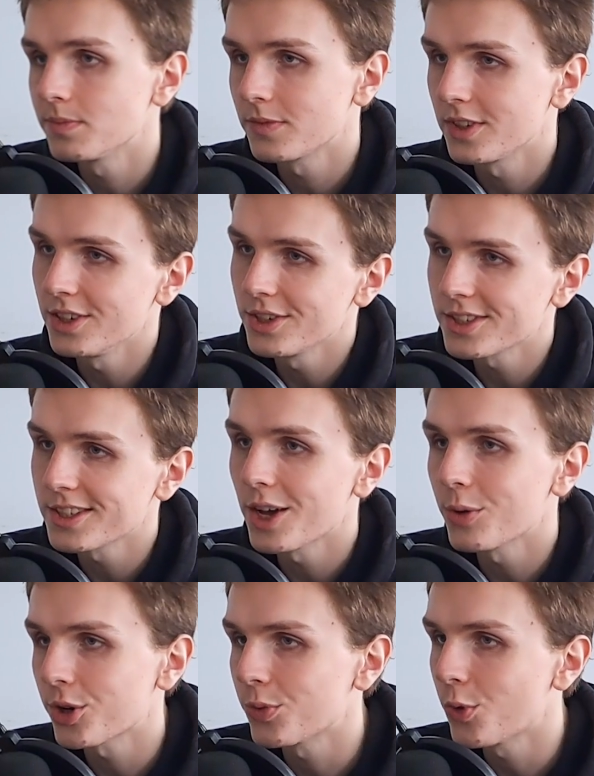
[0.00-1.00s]
Here's
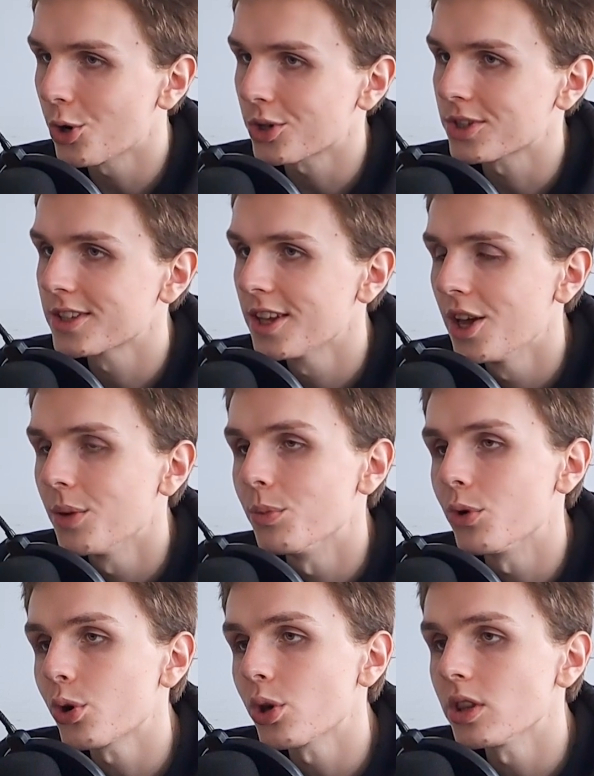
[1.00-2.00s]
how RAG works,
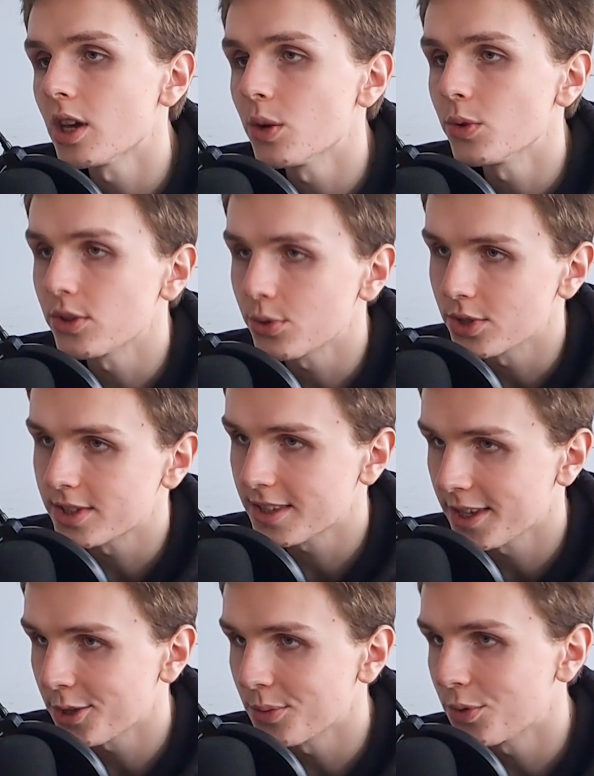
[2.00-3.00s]
broken down into its
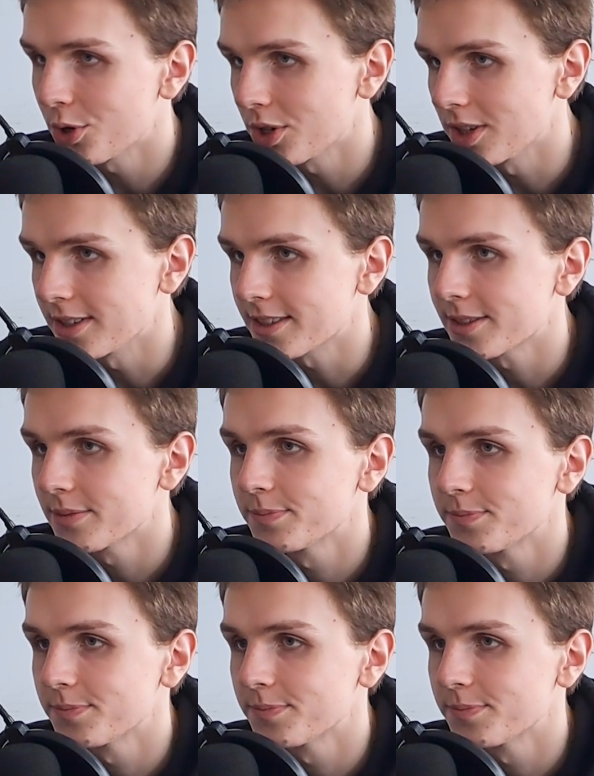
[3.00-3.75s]
key components.